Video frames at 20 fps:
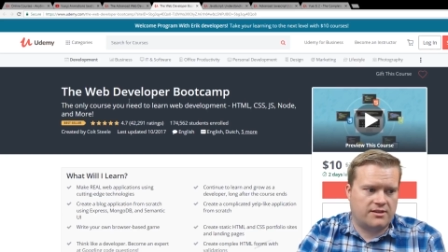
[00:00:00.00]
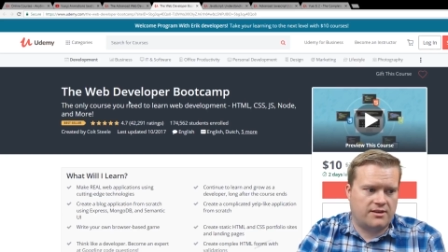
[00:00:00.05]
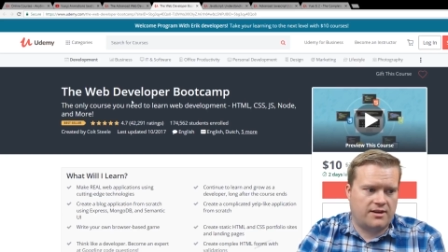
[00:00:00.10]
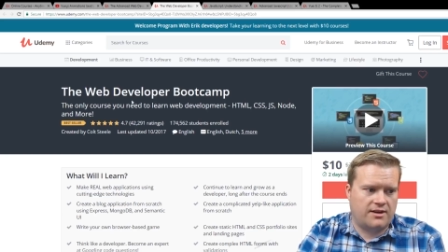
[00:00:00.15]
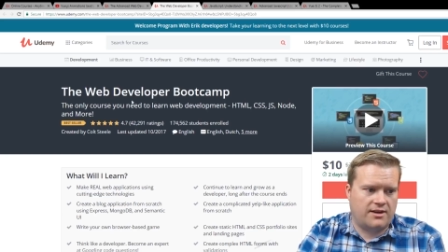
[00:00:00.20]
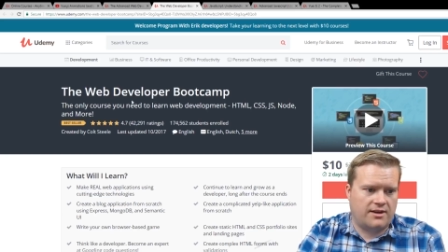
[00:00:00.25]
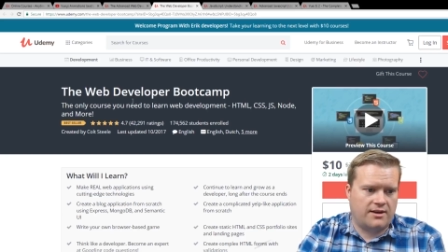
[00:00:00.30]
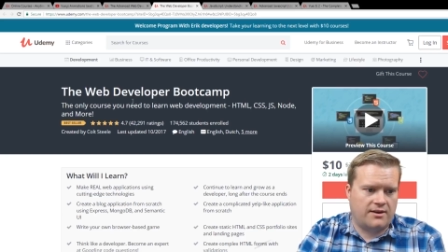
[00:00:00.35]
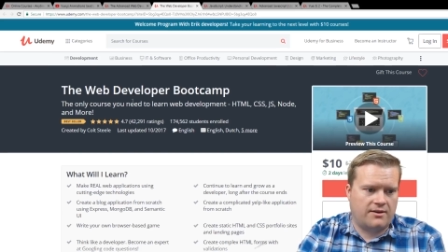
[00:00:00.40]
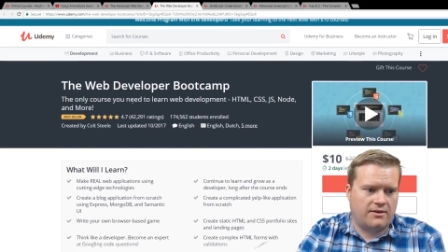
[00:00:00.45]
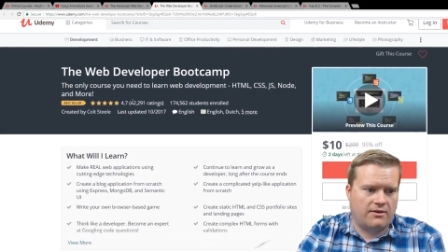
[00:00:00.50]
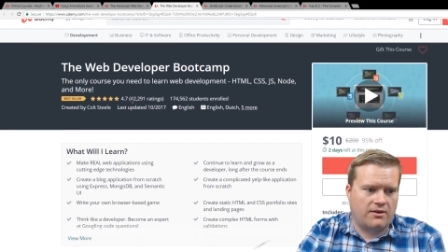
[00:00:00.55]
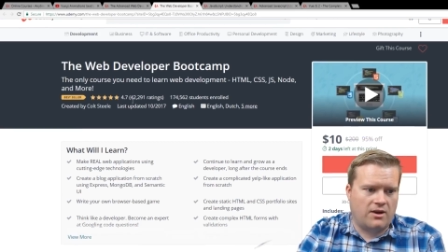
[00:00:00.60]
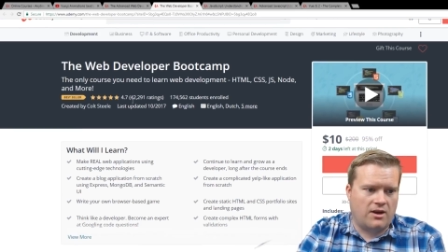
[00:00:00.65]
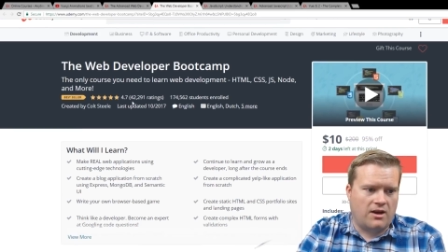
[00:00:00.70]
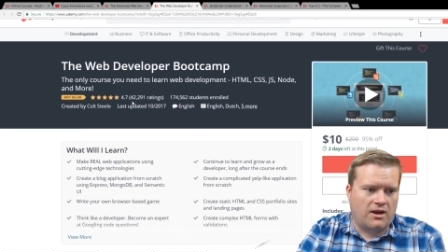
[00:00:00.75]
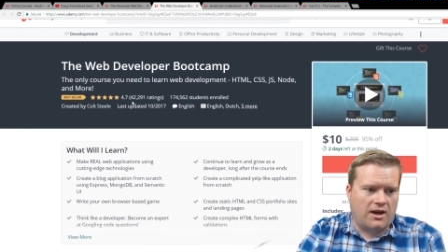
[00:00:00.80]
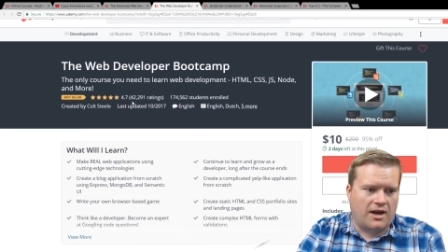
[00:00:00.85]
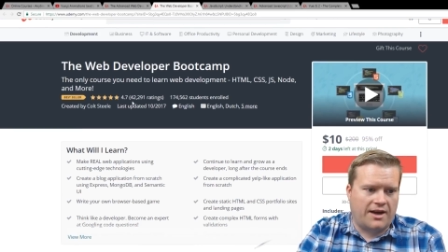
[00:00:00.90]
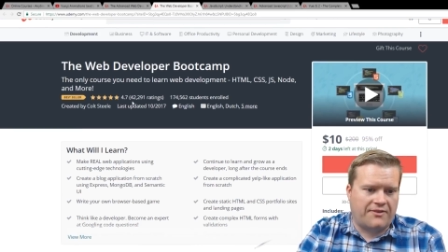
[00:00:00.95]
Uh,
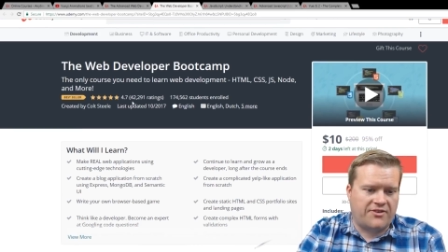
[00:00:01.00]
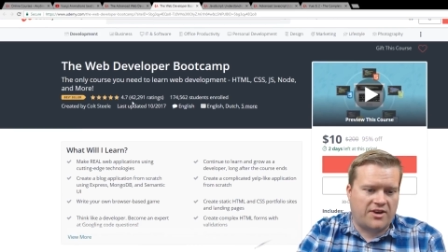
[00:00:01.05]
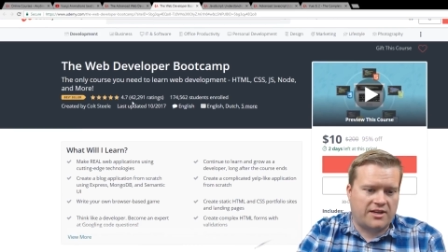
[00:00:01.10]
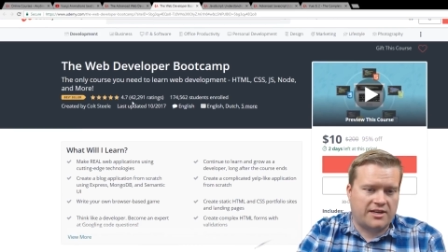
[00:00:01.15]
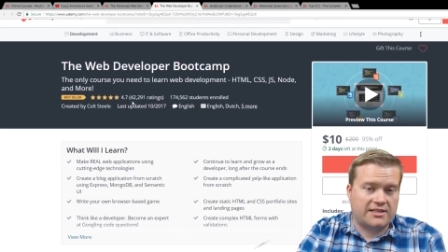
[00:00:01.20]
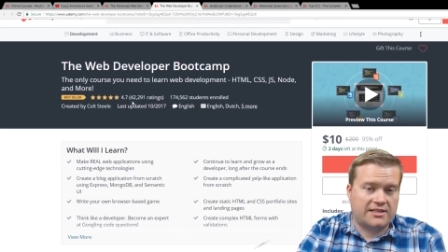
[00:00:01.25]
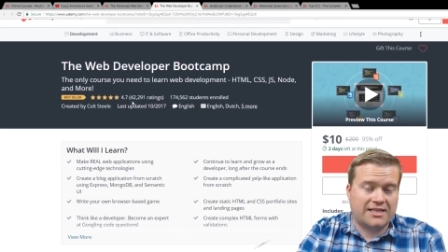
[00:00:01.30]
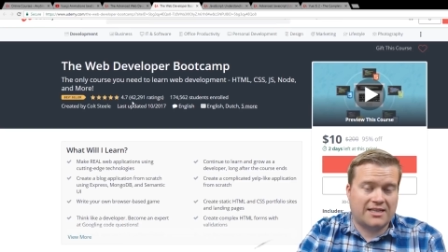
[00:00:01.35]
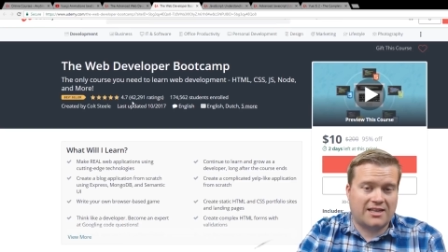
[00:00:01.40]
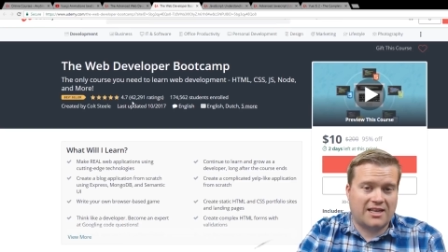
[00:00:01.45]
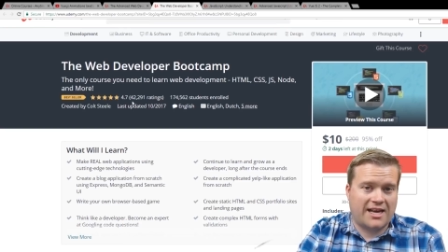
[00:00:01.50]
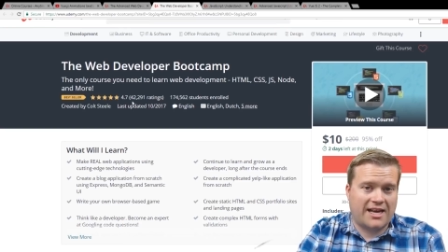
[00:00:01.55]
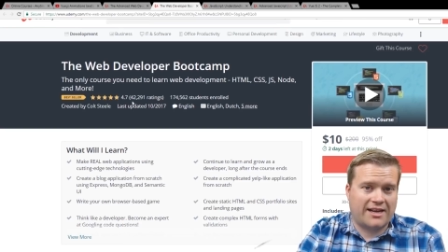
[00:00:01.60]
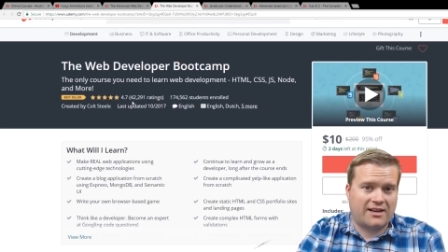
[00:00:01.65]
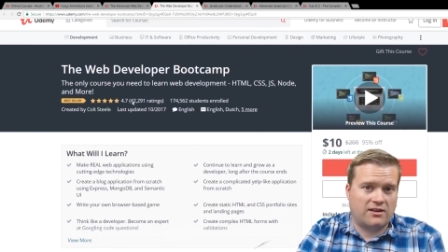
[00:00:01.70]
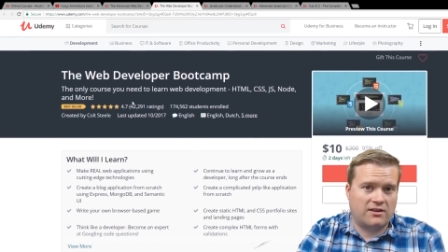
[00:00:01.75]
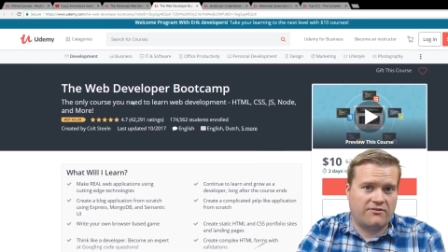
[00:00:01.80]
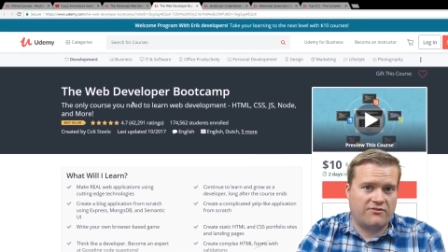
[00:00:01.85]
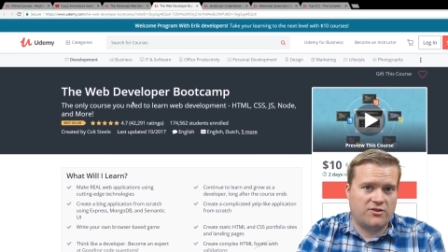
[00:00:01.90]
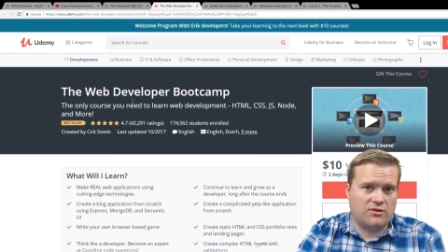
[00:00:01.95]
I thought it did lack
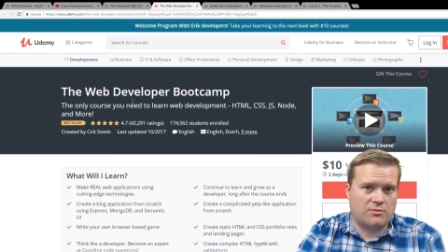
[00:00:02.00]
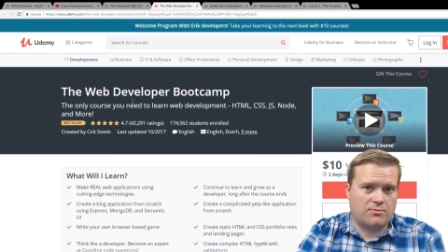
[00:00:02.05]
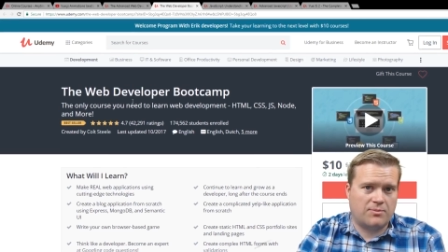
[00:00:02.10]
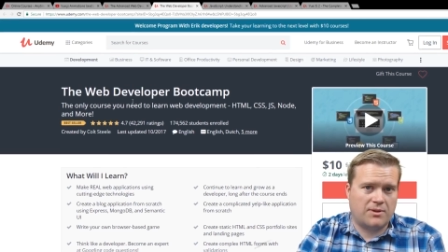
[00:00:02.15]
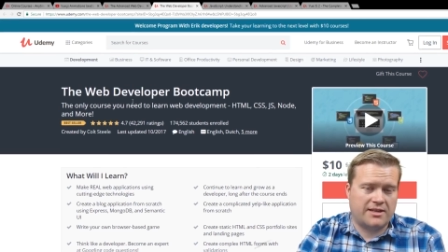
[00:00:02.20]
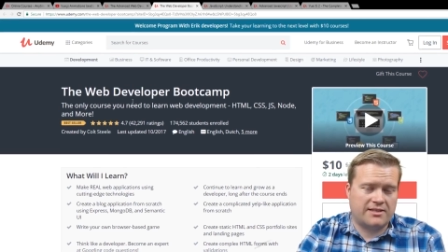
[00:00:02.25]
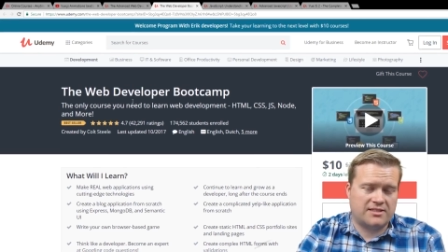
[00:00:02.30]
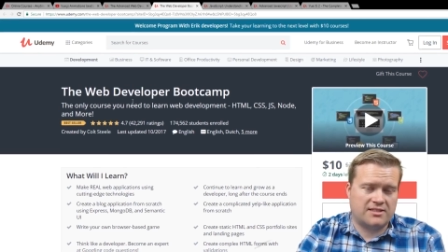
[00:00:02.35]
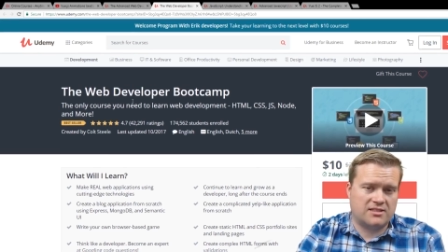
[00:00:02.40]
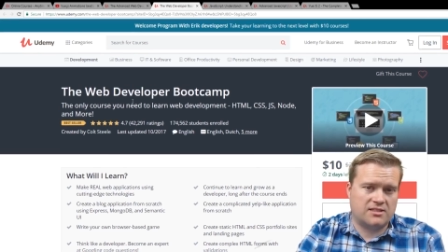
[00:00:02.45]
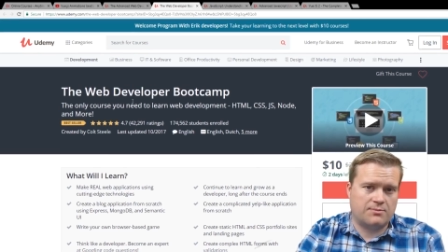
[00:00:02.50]
in a few places,